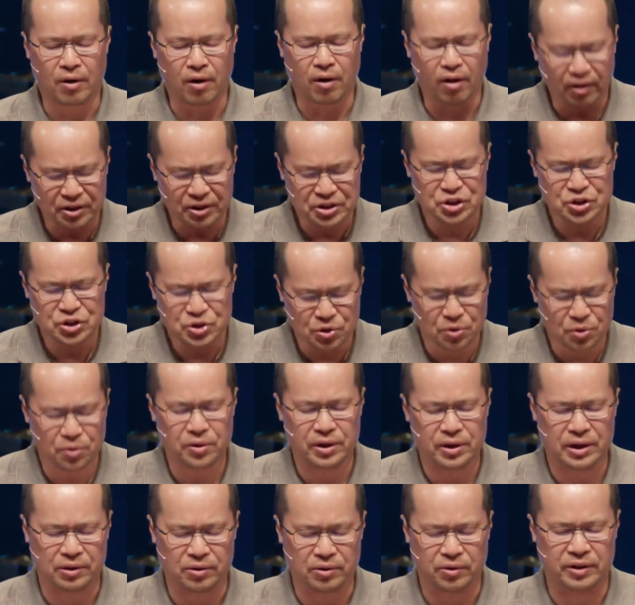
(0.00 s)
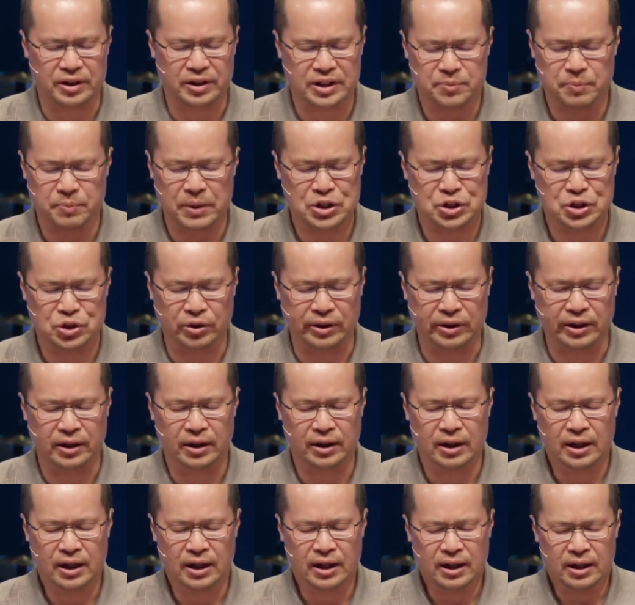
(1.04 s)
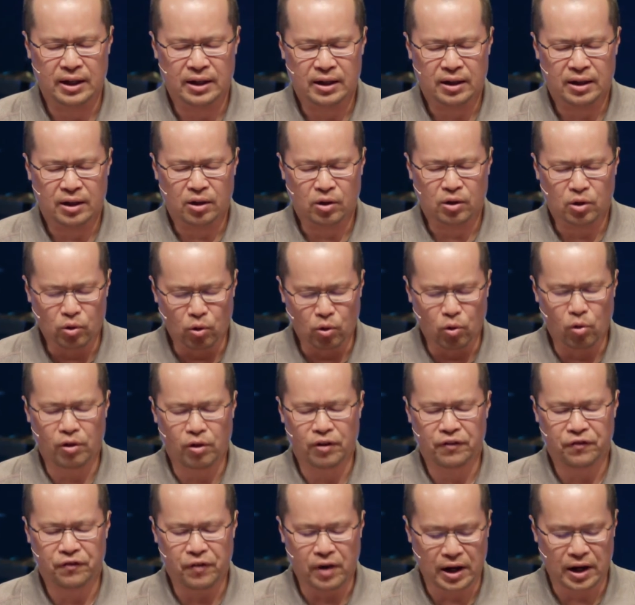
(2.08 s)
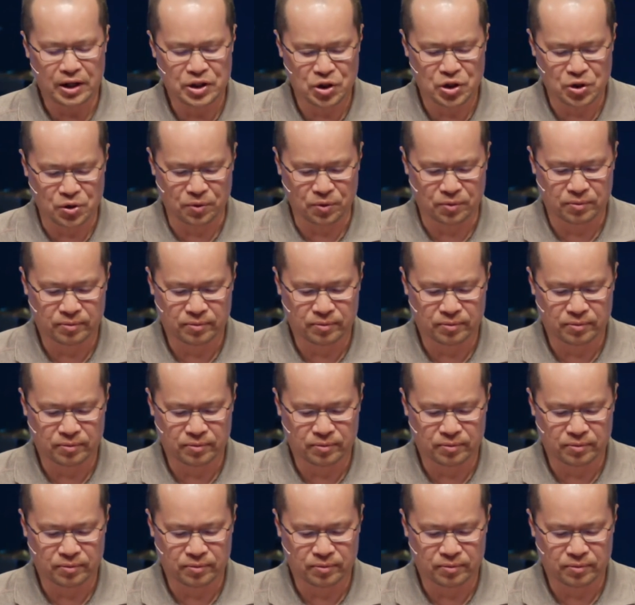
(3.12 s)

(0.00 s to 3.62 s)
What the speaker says: our story, Lord, especially, glorify you.